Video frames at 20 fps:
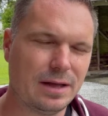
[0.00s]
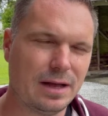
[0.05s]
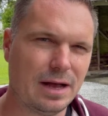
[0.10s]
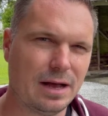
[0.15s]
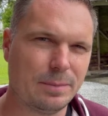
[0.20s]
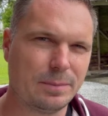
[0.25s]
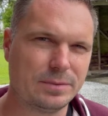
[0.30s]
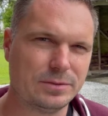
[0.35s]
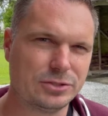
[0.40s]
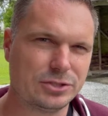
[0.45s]

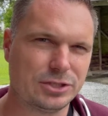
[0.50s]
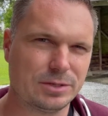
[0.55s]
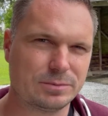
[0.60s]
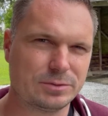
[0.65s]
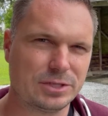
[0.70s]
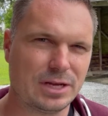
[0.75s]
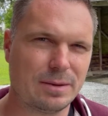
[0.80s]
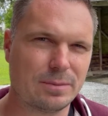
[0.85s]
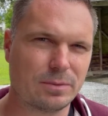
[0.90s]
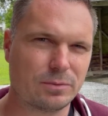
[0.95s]
up in ship
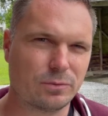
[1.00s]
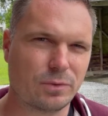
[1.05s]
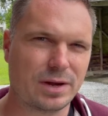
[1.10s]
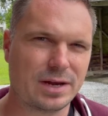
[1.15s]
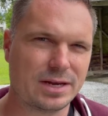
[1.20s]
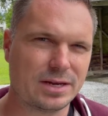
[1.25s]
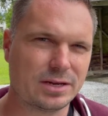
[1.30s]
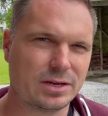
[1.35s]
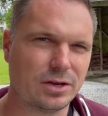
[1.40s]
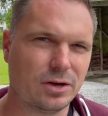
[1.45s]
shape and
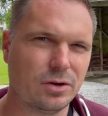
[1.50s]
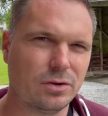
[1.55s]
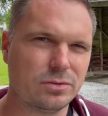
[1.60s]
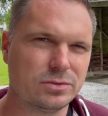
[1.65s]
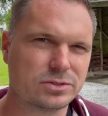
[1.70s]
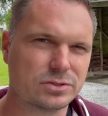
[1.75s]
ready to go.